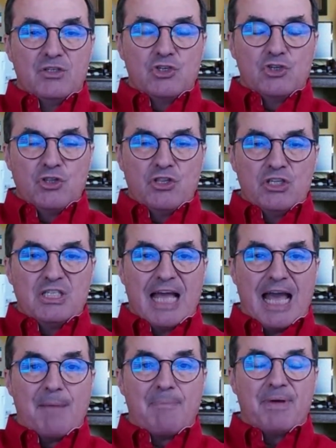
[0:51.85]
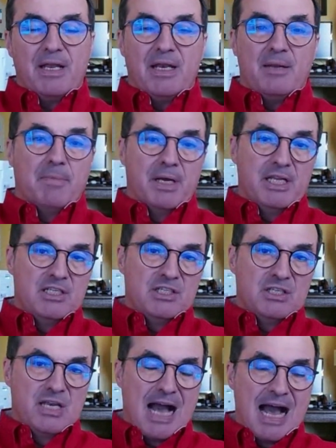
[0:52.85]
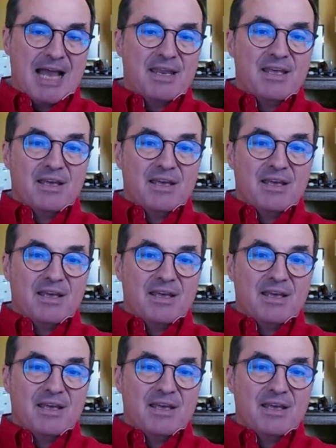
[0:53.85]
should this happen and money's not,